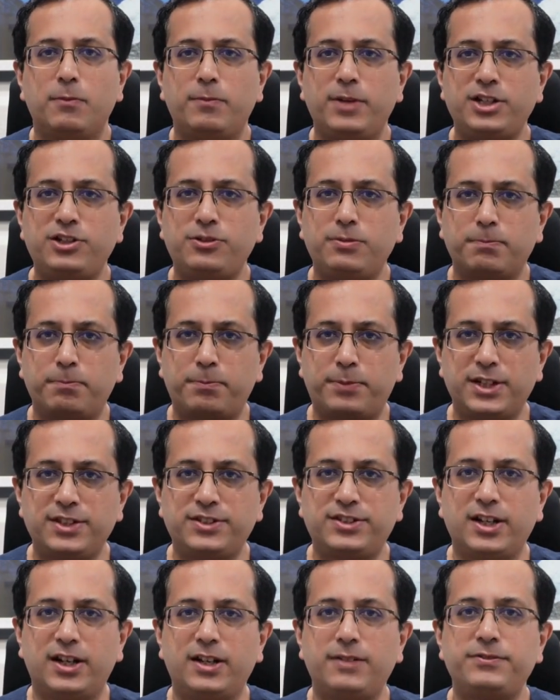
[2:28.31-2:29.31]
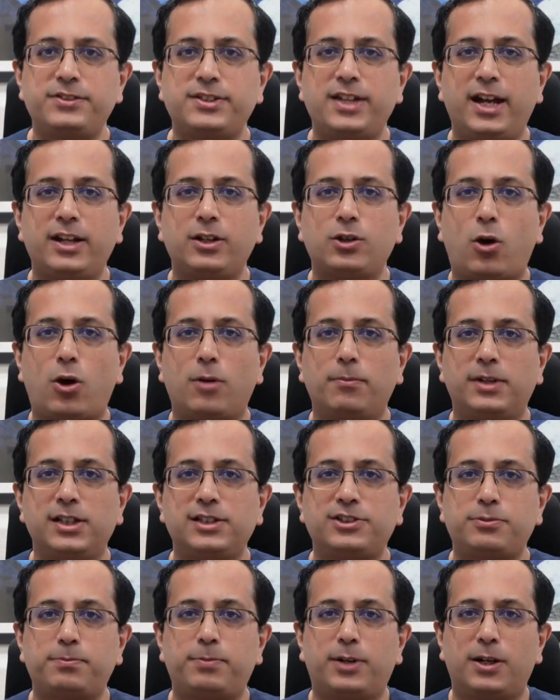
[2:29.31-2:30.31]
which preserves their
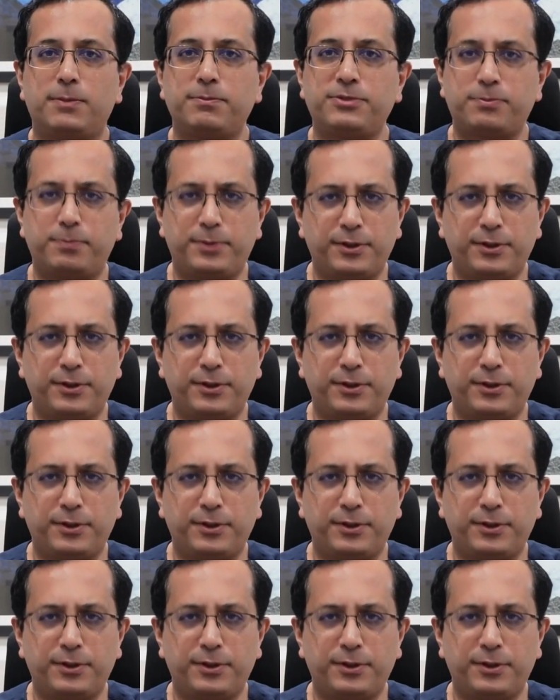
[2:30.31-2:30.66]
normal sperms